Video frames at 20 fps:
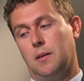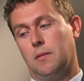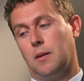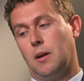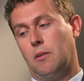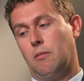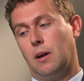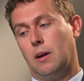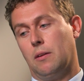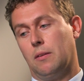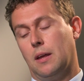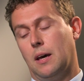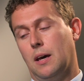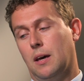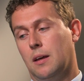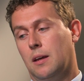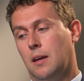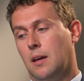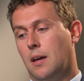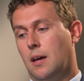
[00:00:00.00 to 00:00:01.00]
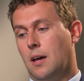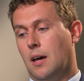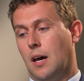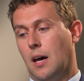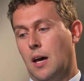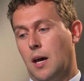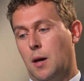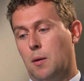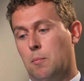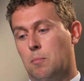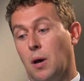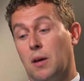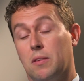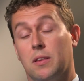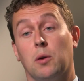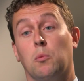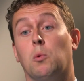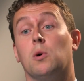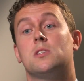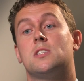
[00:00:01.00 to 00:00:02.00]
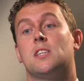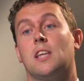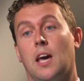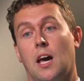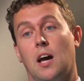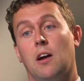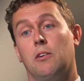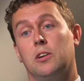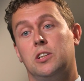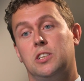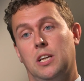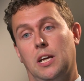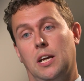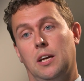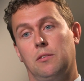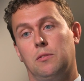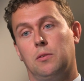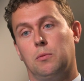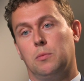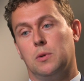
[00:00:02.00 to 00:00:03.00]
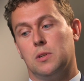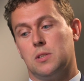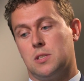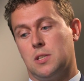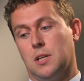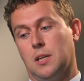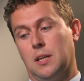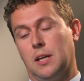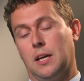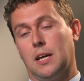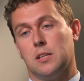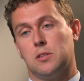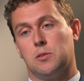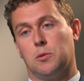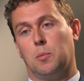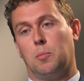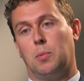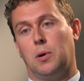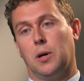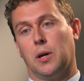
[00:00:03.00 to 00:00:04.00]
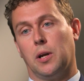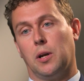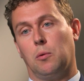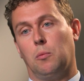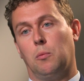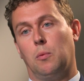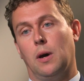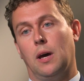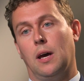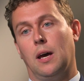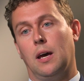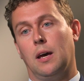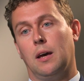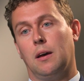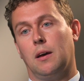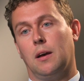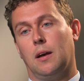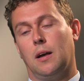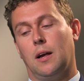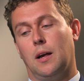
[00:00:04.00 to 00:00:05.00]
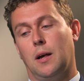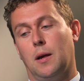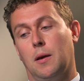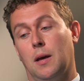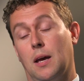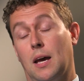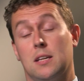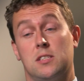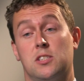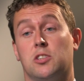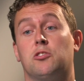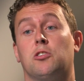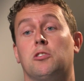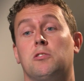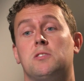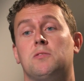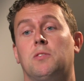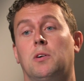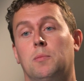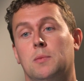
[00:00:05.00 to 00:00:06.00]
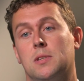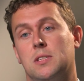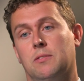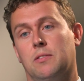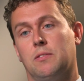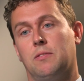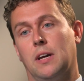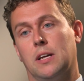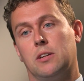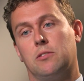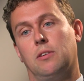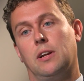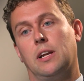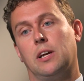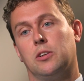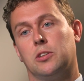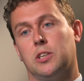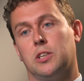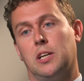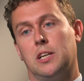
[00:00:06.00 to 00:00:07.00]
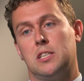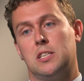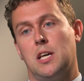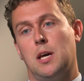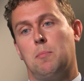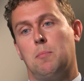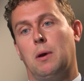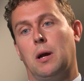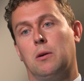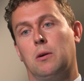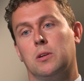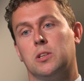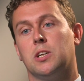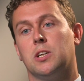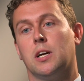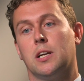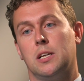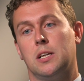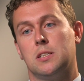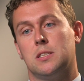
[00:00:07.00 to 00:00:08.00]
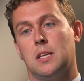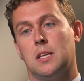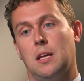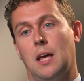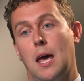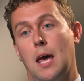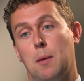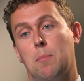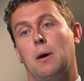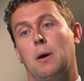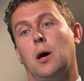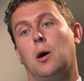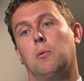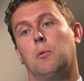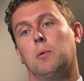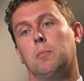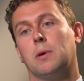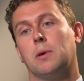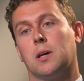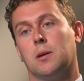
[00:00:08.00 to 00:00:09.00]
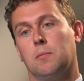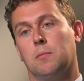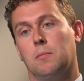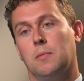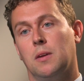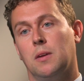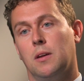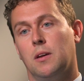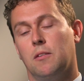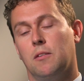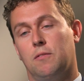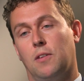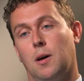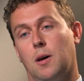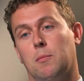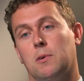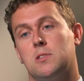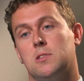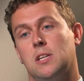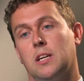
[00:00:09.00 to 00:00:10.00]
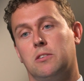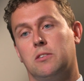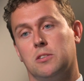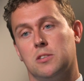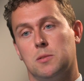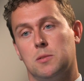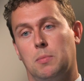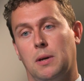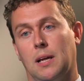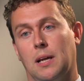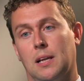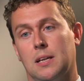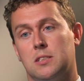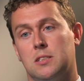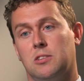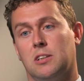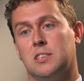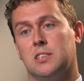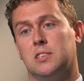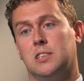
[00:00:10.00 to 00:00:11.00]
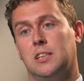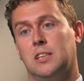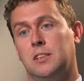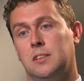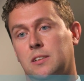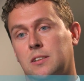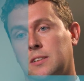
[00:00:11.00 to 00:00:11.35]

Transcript: around that. But I think once they are achieved, we'll certainly get to a point where it has a transformative effect really on Chinese air power, and Chinese air power will become far more central to PLA strategy.